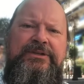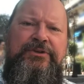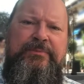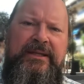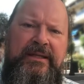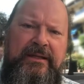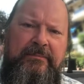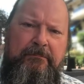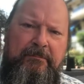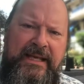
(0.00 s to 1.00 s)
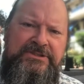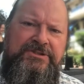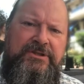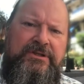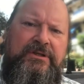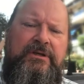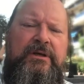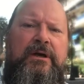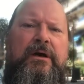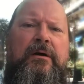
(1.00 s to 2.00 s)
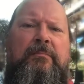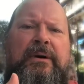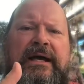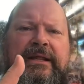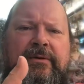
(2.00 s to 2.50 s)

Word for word: to be measured by the